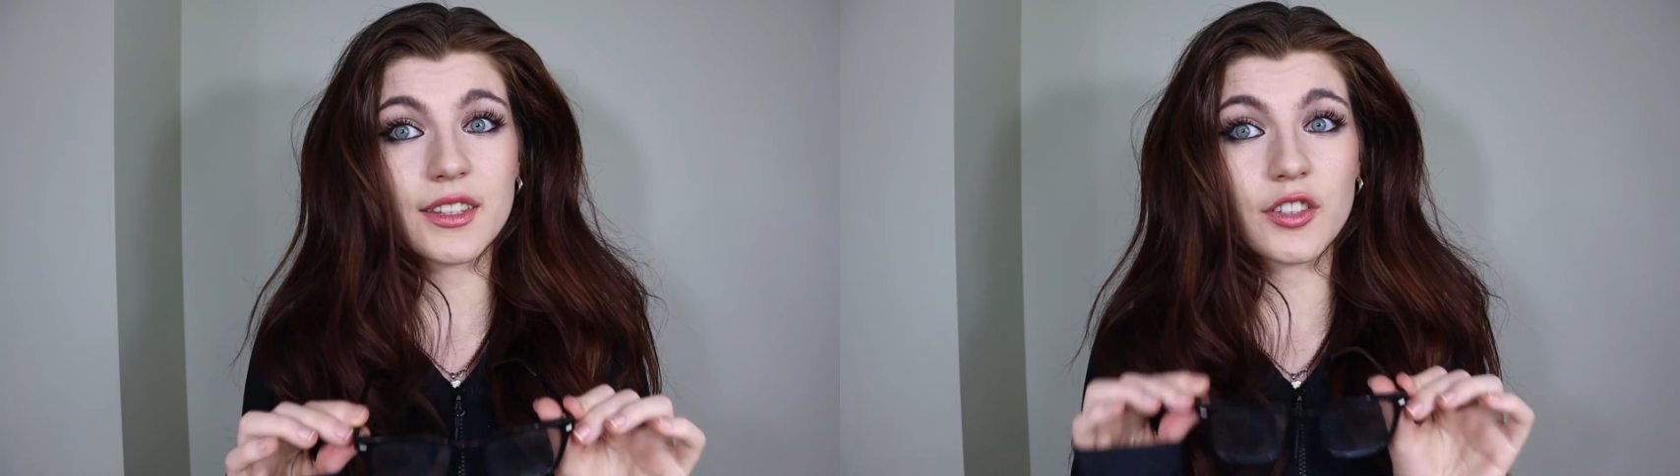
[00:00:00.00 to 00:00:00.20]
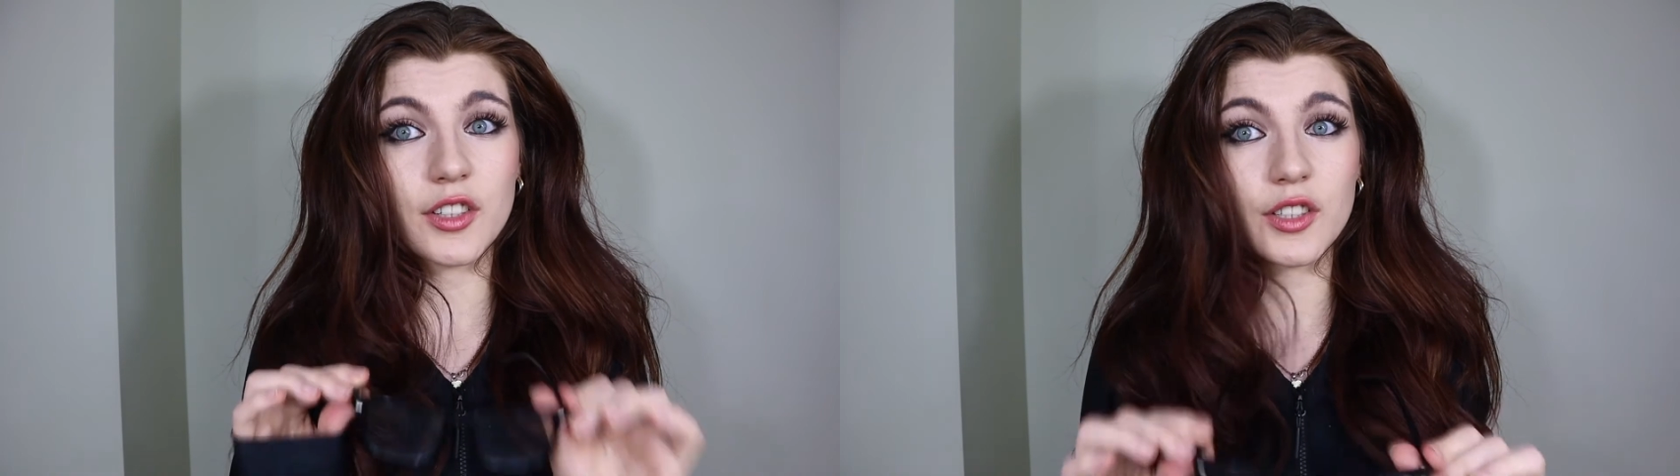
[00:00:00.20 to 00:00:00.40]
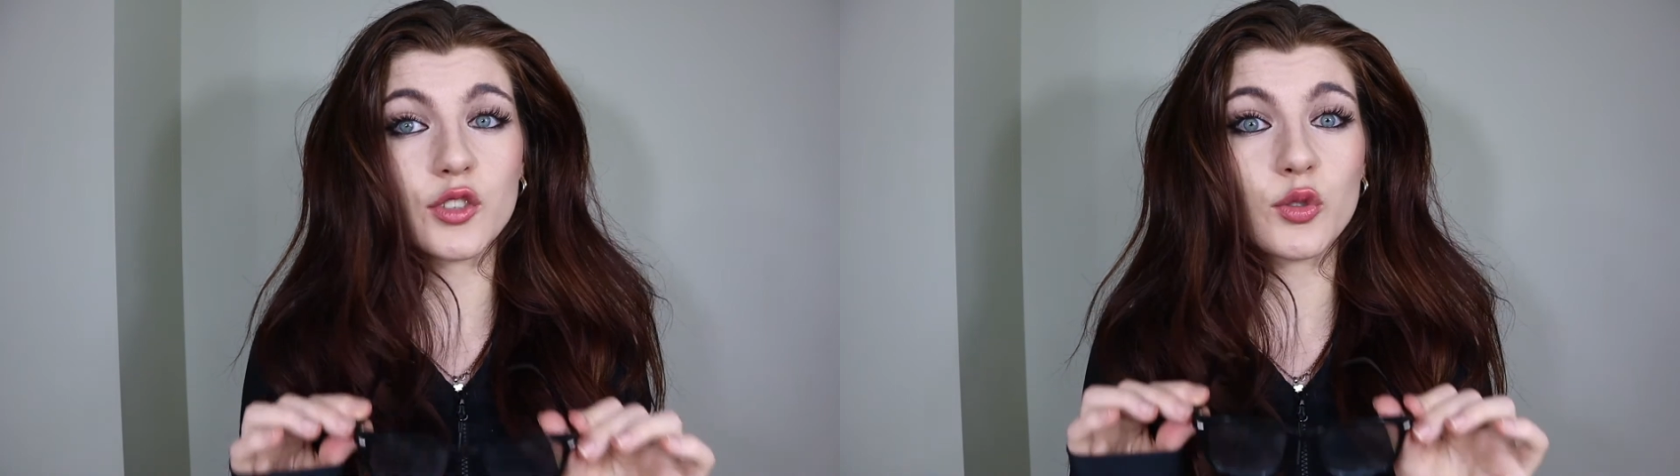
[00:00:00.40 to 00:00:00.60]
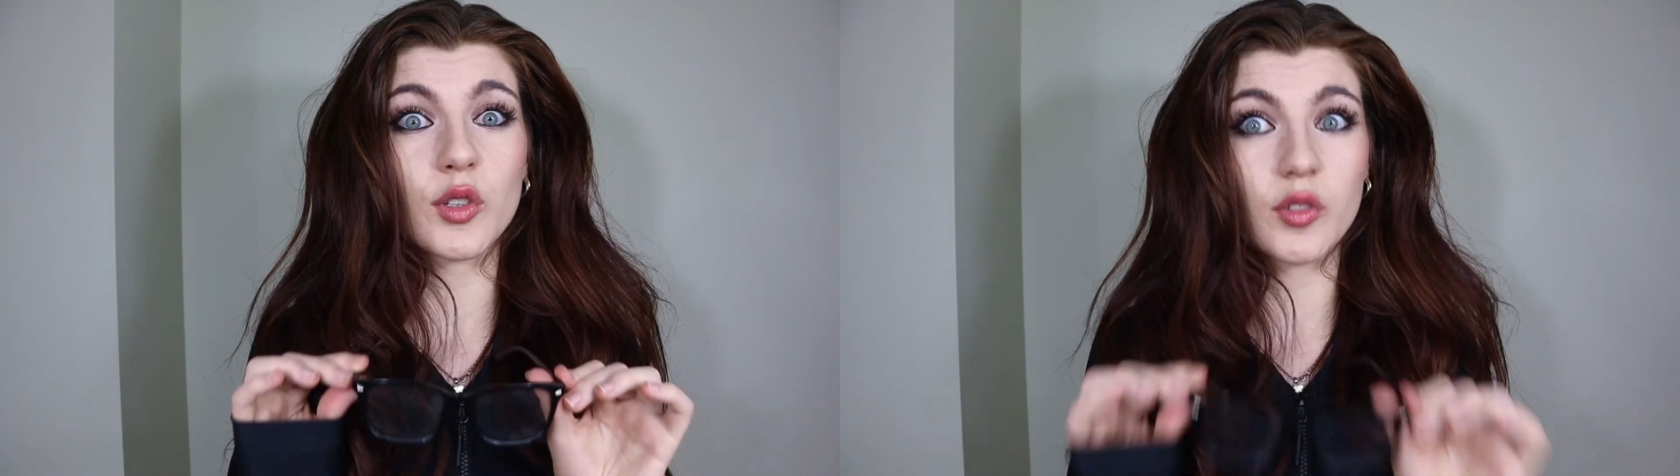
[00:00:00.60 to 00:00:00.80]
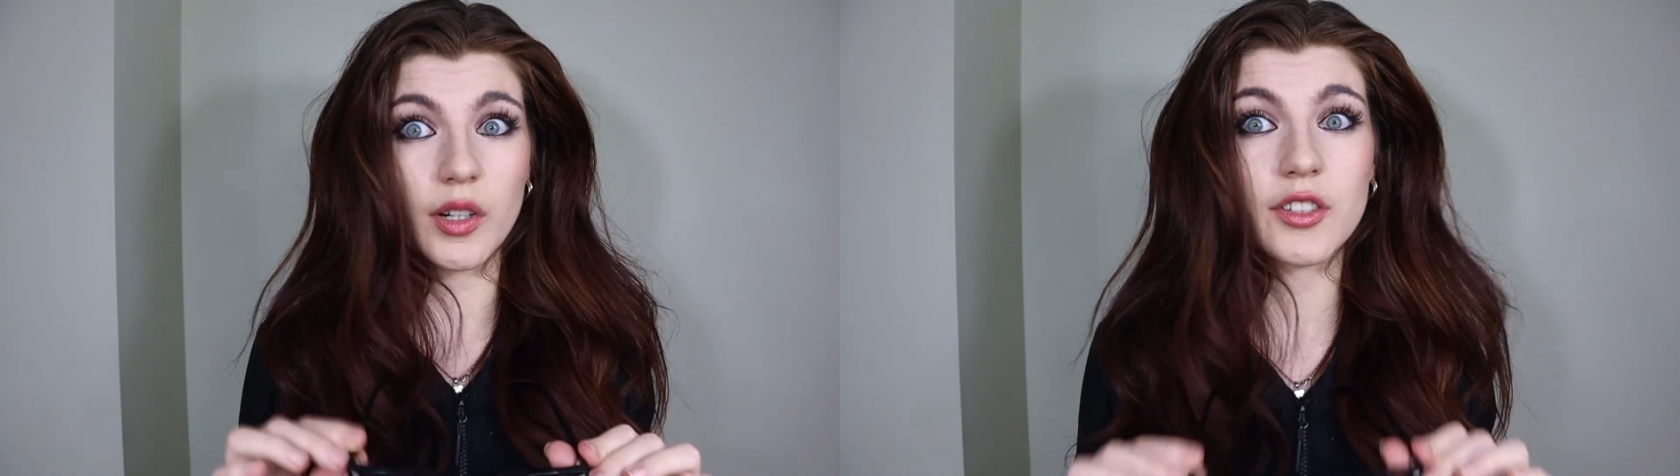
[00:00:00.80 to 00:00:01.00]
they're gonna do a
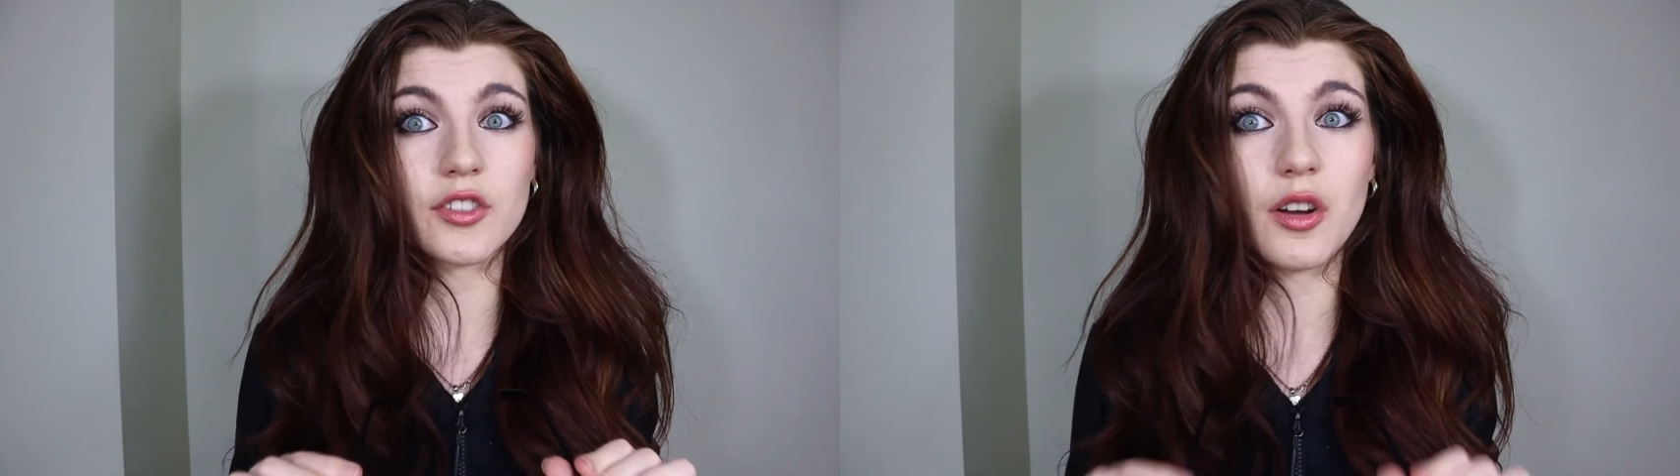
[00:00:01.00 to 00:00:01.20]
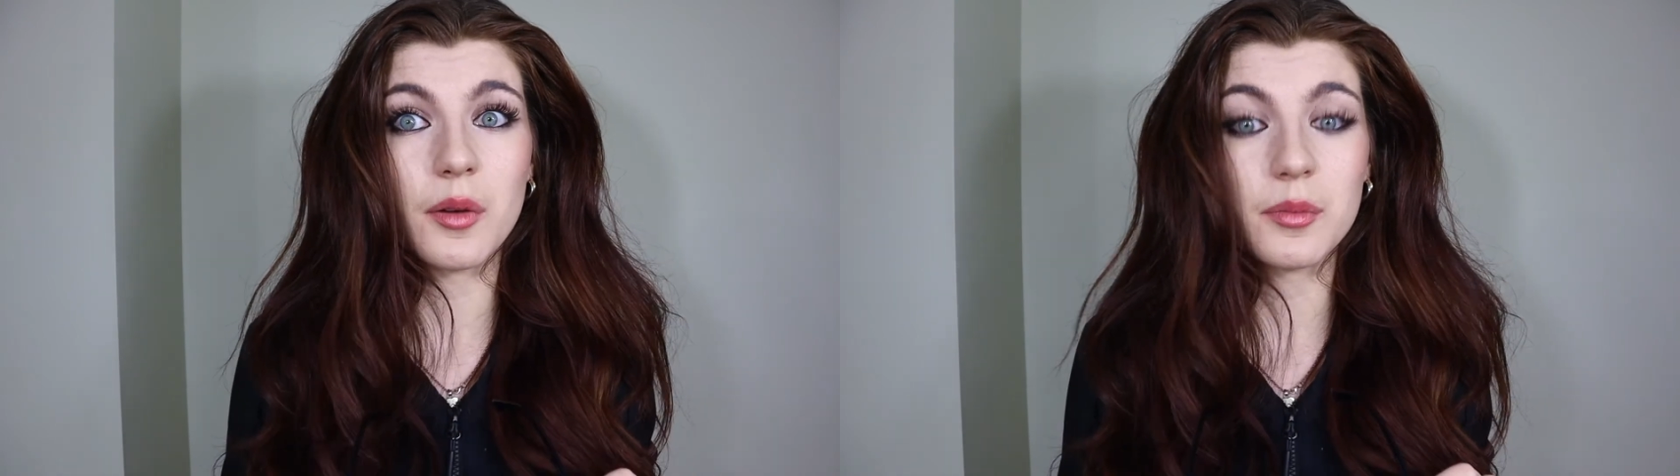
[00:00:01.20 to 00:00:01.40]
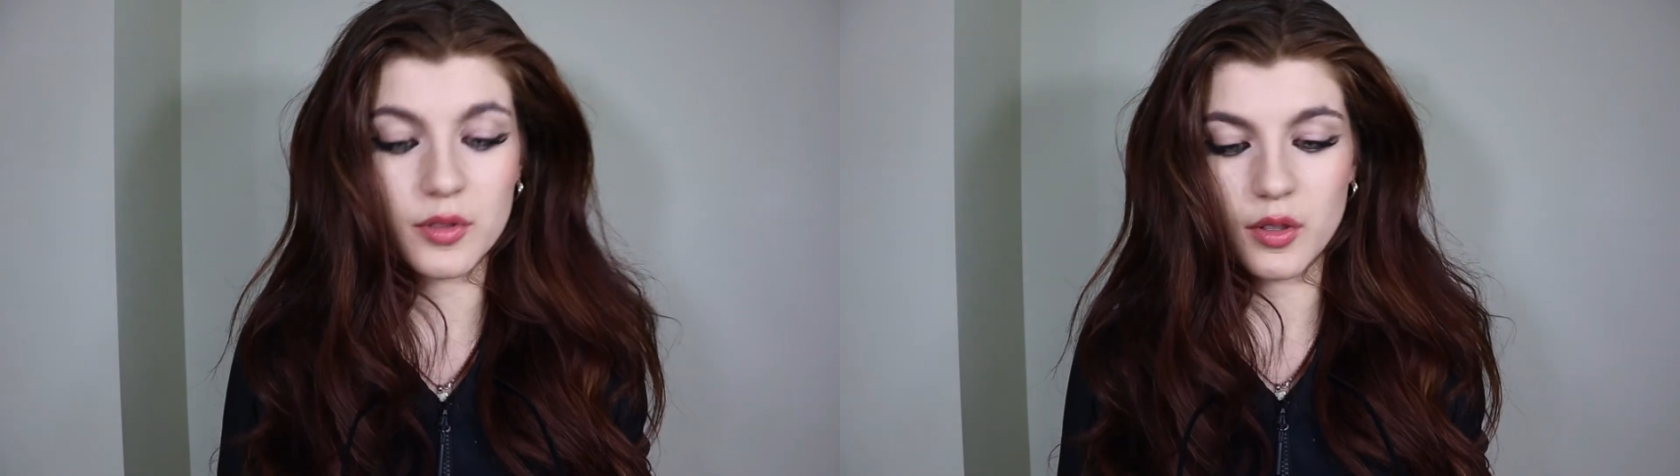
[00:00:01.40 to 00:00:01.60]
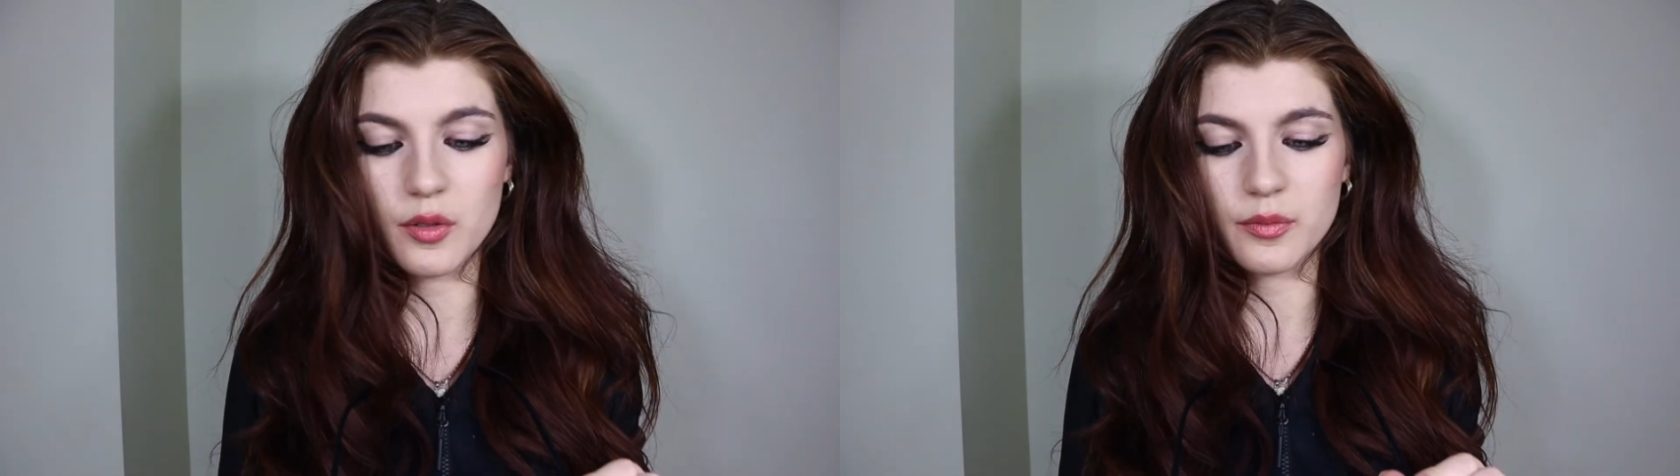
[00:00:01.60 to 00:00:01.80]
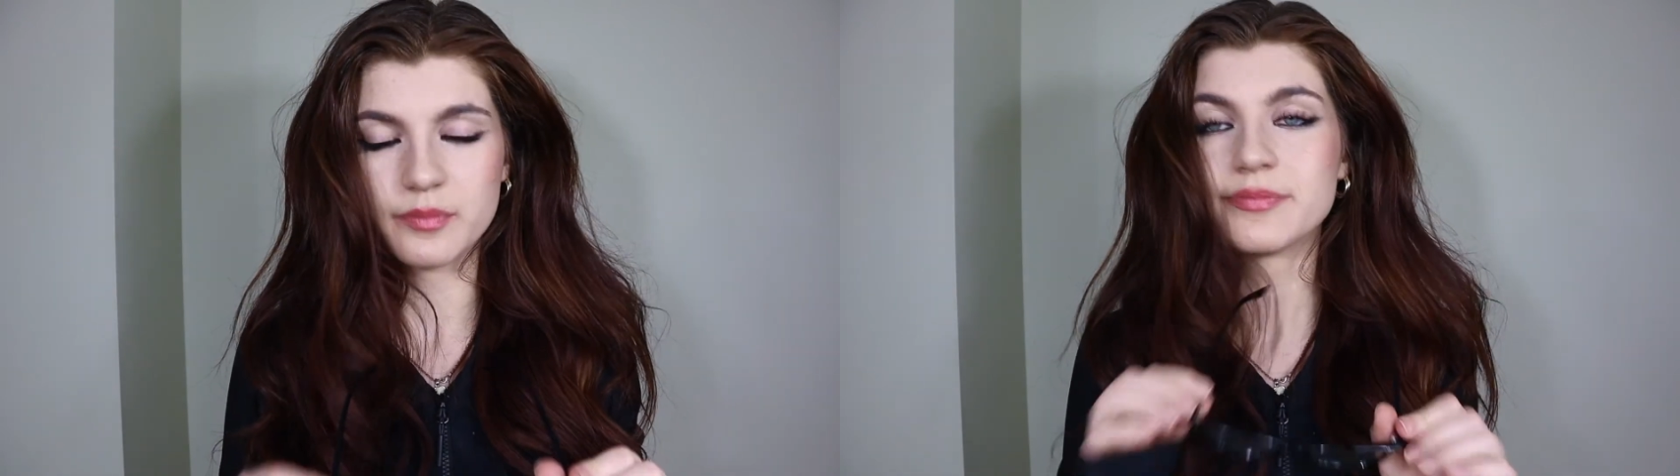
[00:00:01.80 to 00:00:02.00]
great job, so.